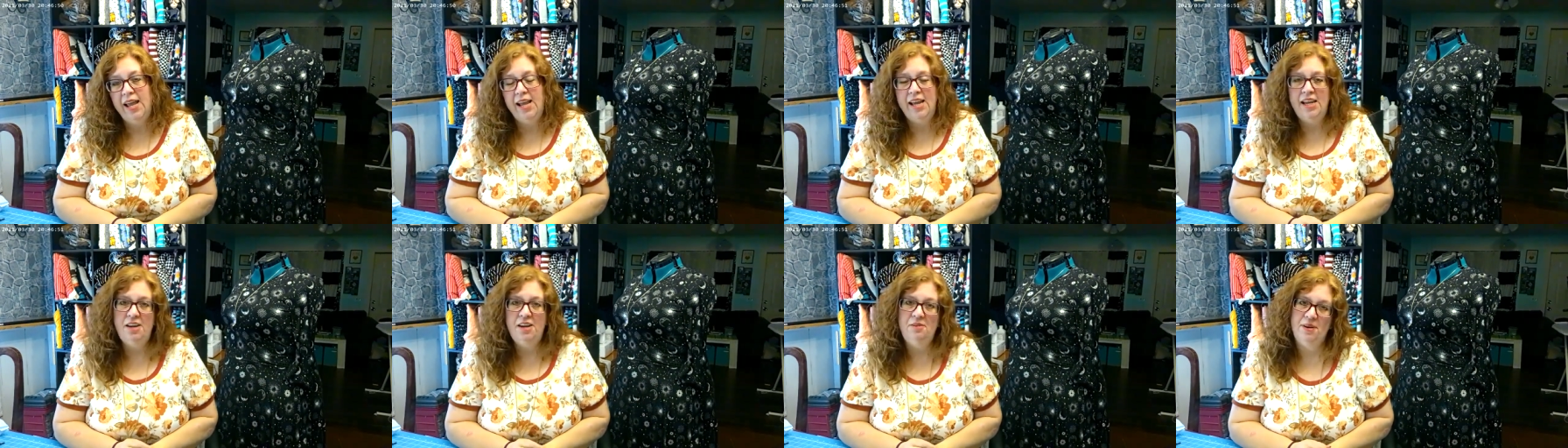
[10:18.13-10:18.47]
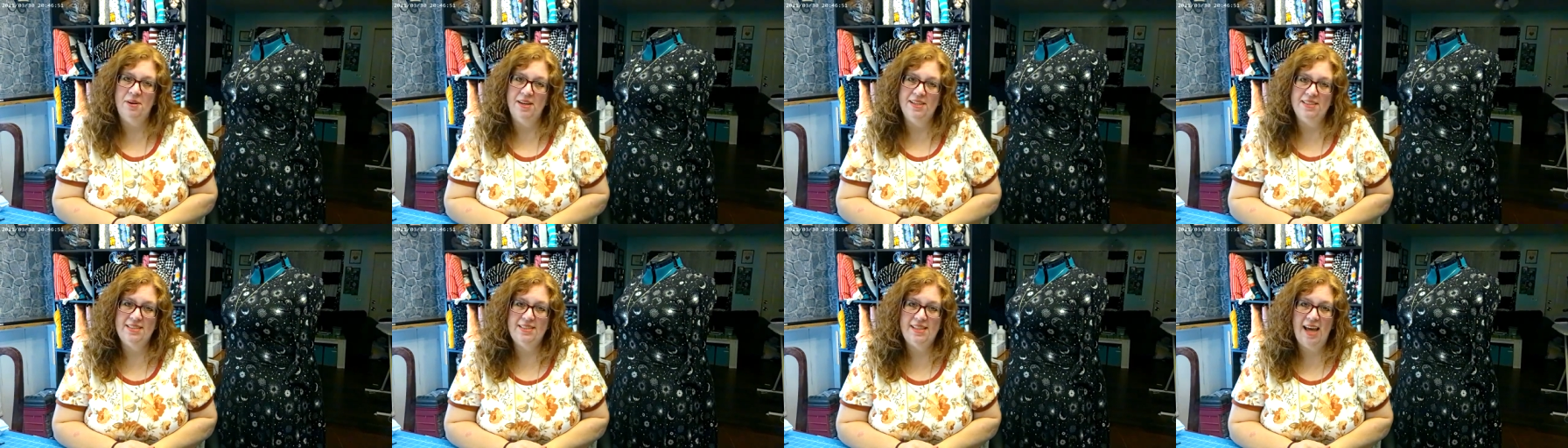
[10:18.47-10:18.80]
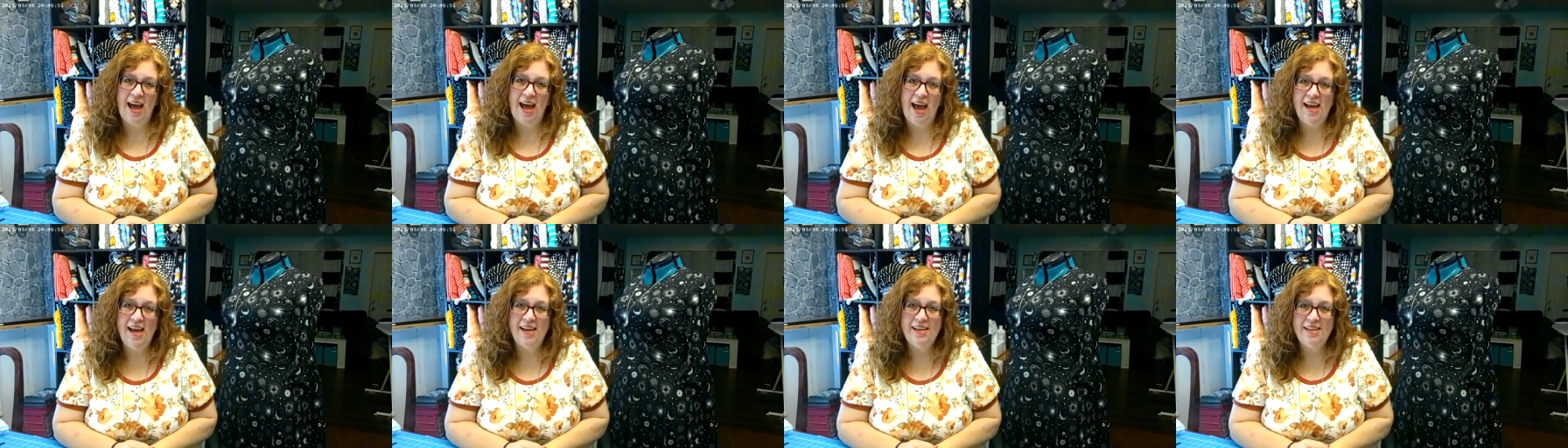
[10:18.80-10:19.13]
anyways,
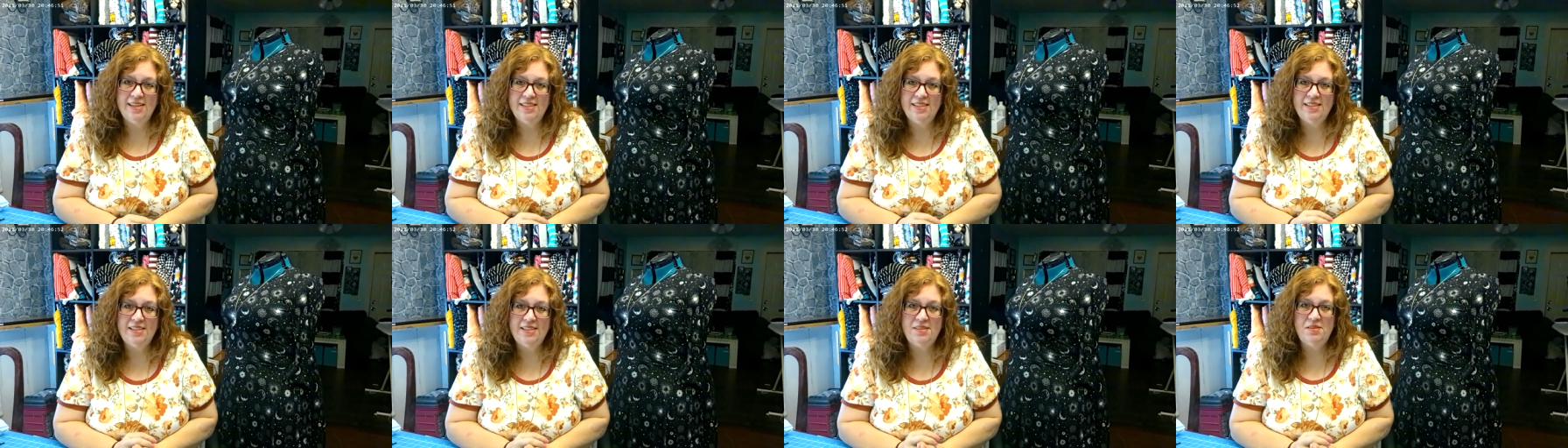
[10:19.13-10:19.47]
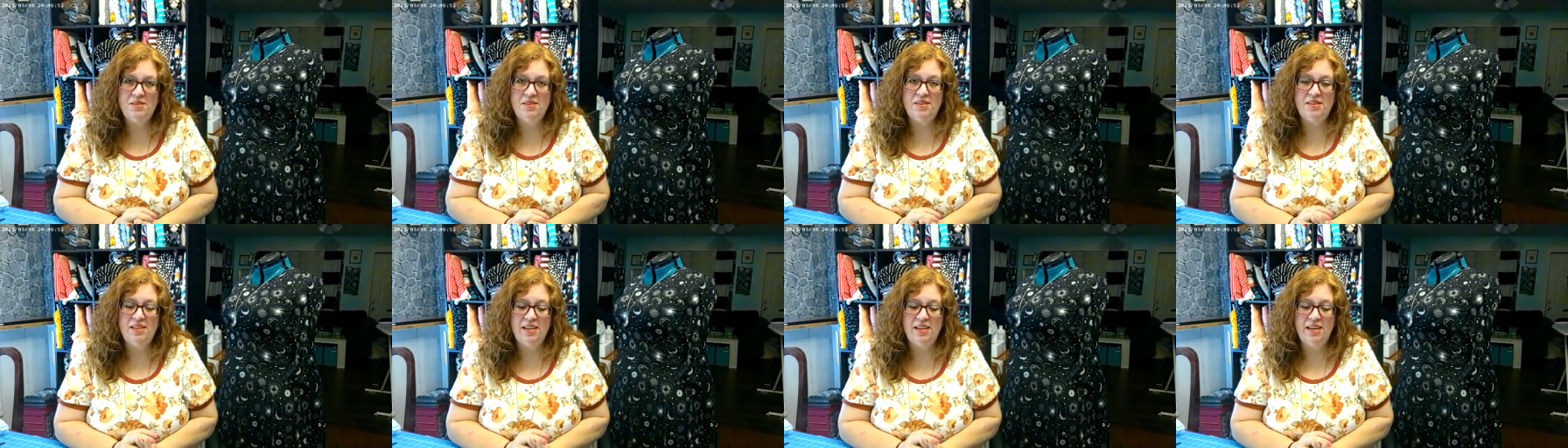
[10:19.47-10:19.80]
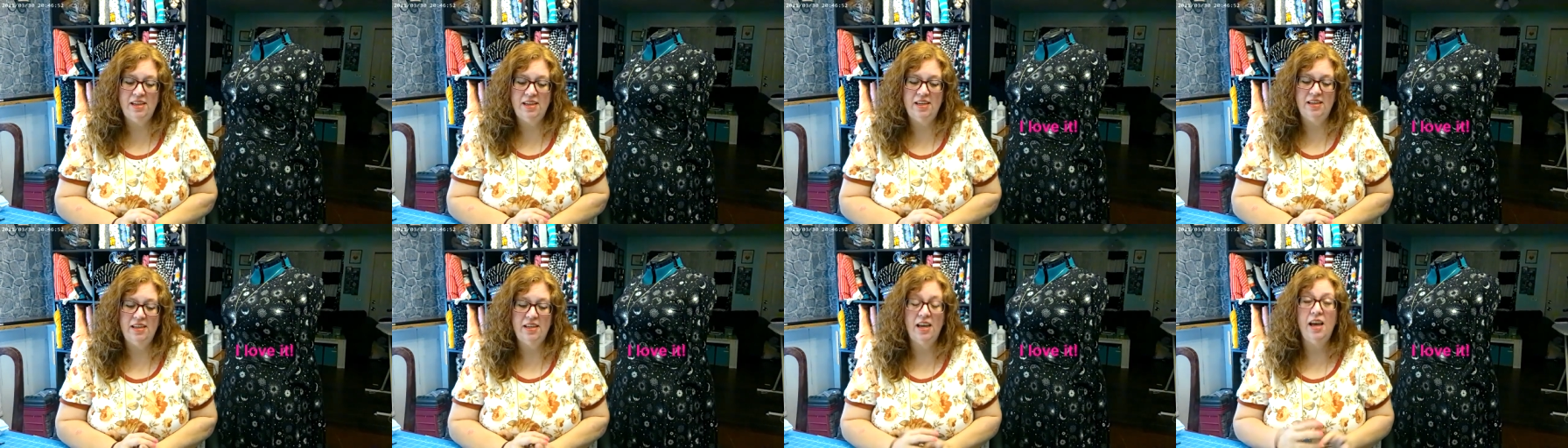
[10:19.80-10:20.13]
that is
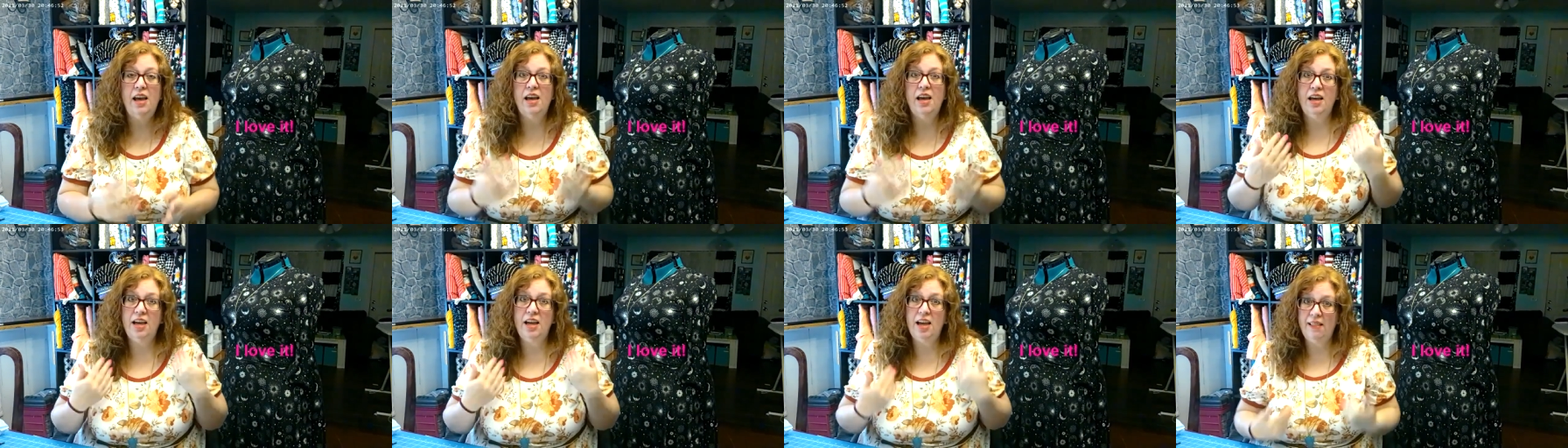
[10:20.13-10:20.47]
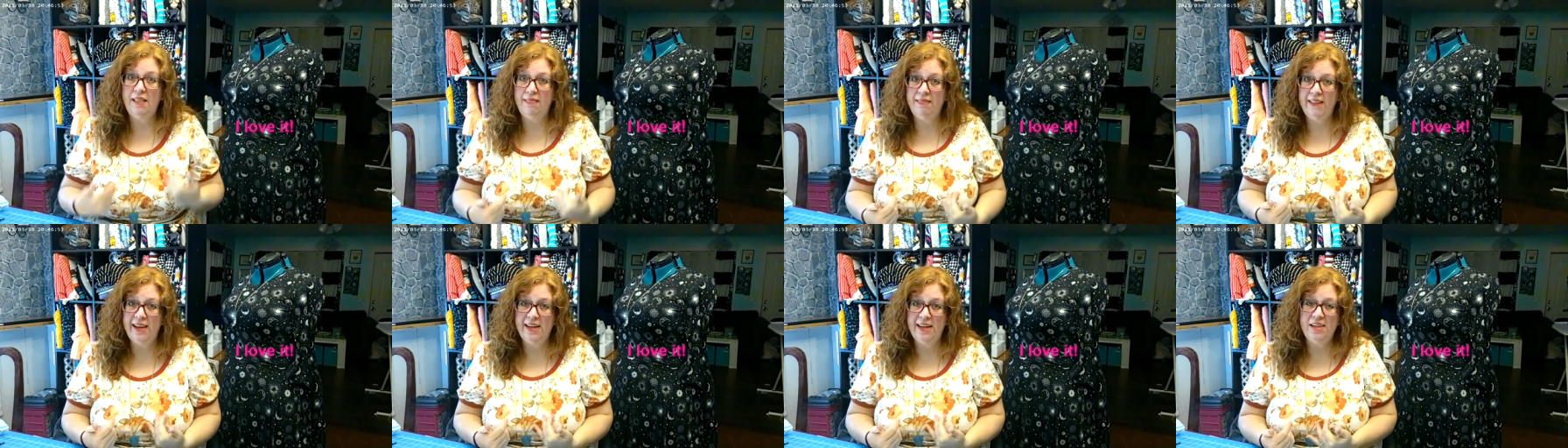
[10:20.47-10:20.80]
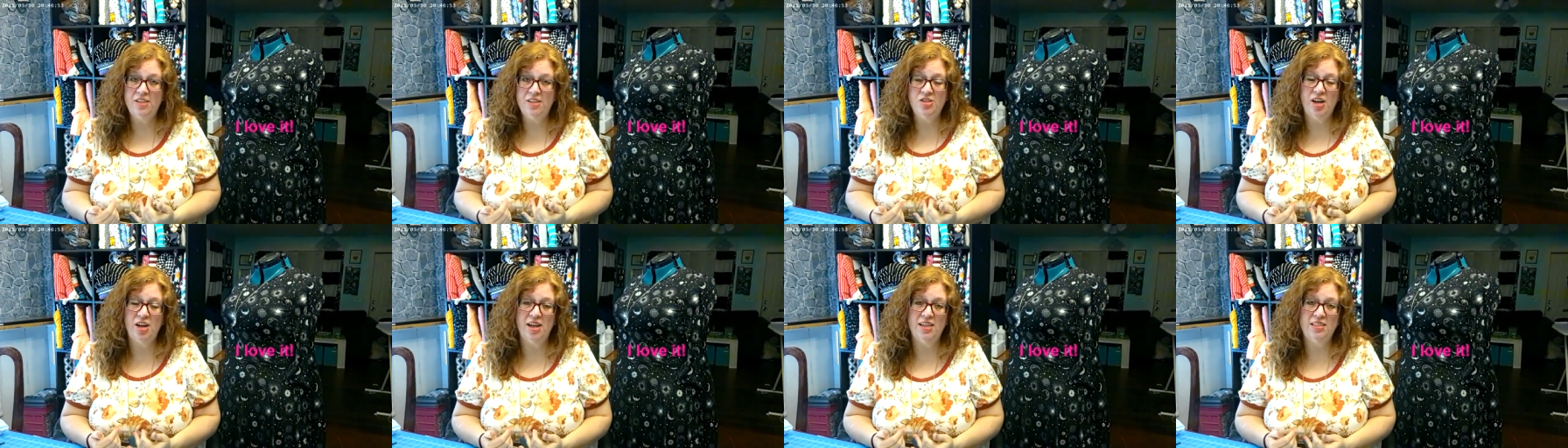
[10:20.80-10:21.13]
the
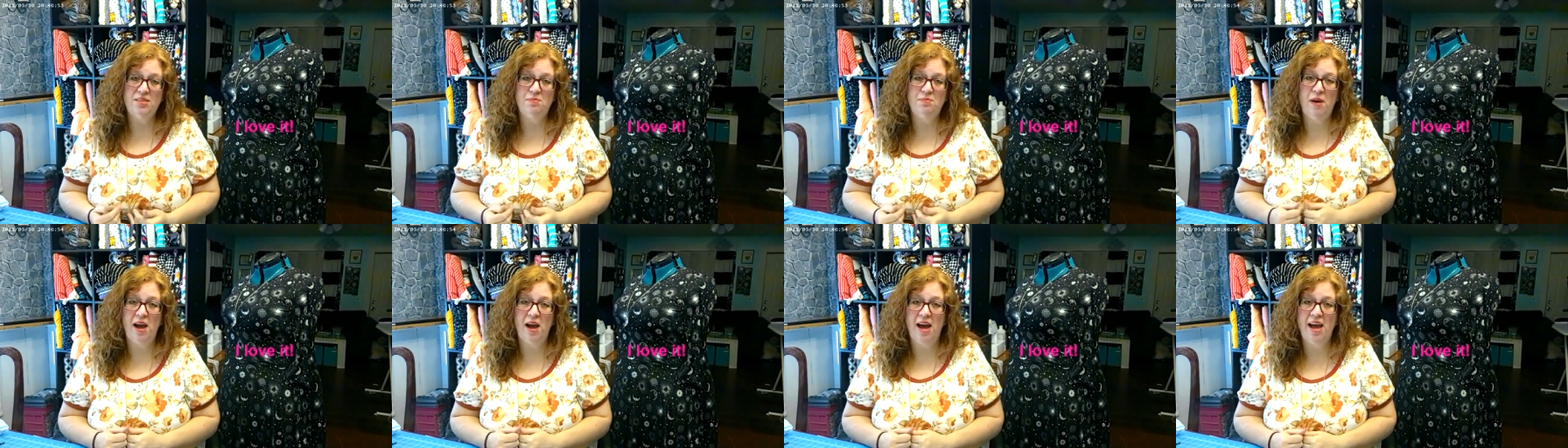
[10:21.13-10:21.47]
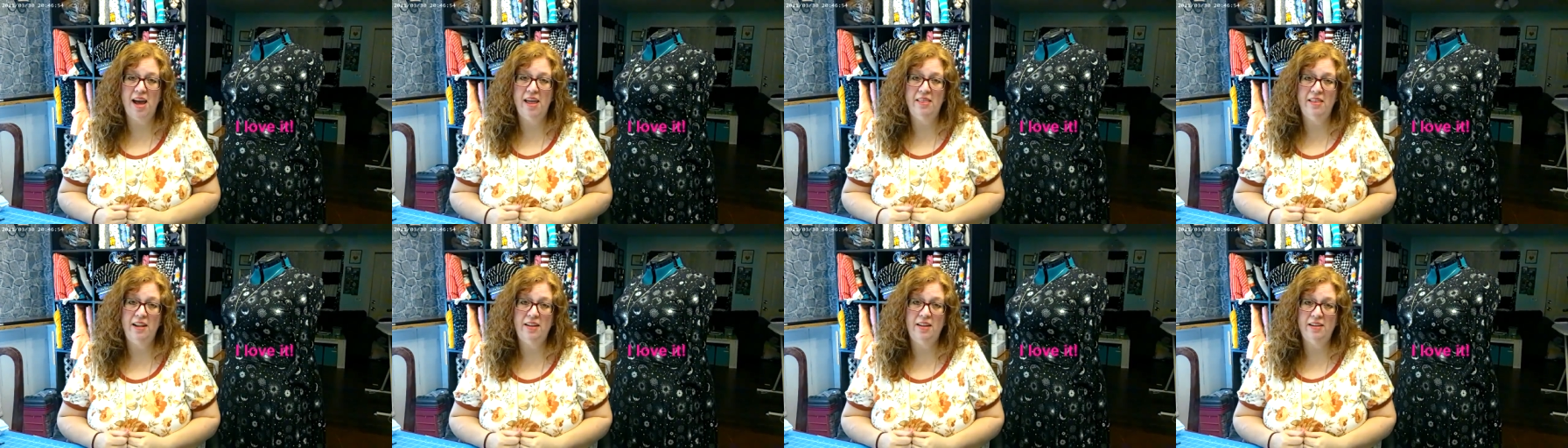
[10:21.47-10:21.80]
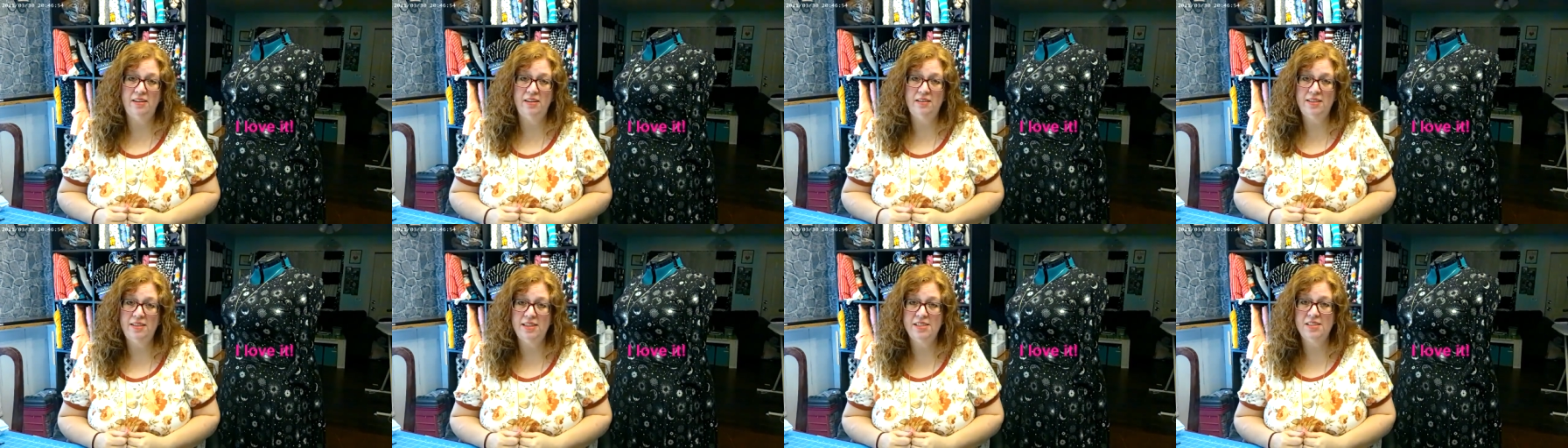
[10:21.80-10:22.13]
Galena dress by the
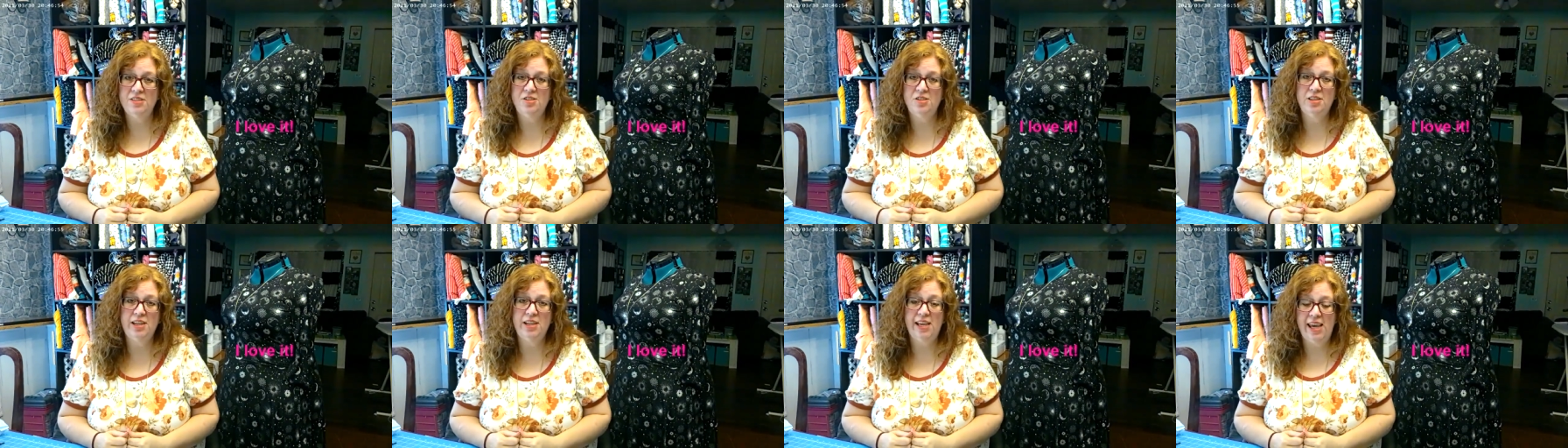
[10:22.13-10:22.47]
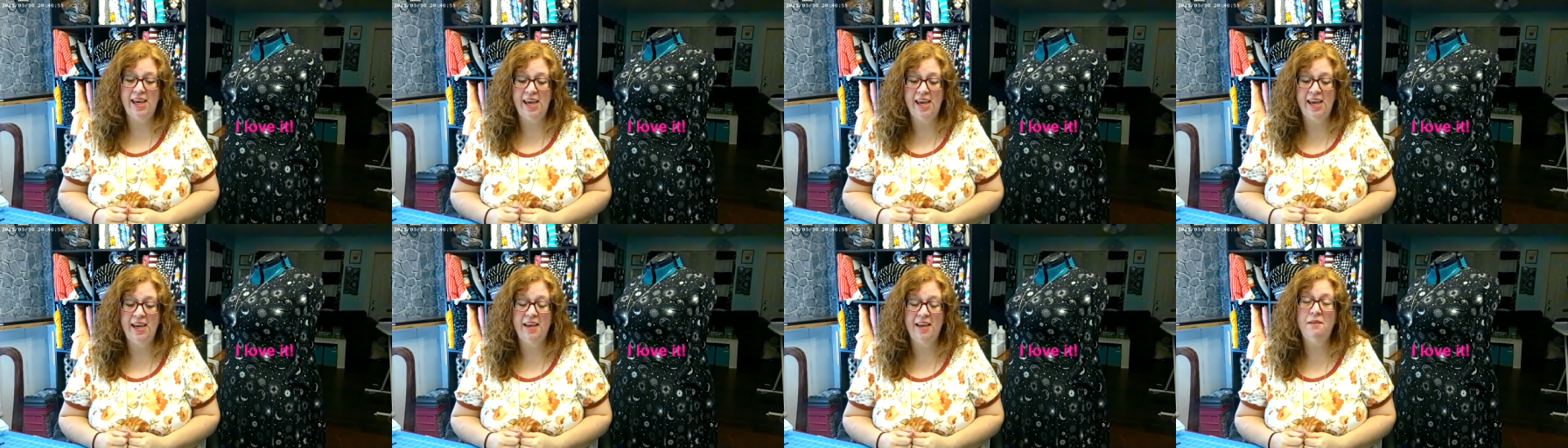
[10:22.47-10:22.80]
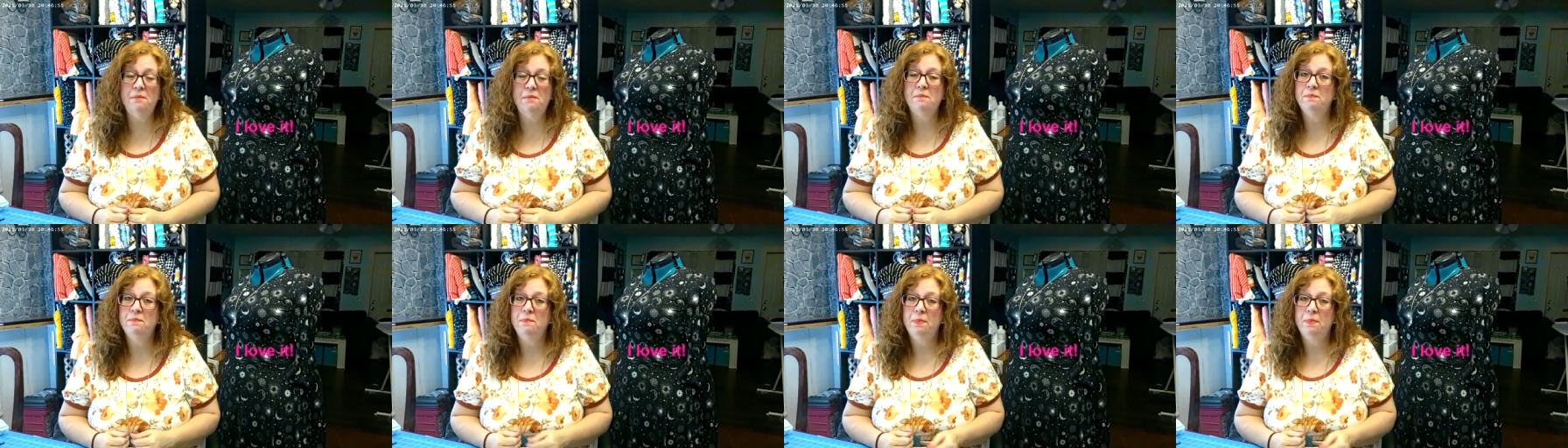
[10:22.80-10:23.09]
Little Lizard King,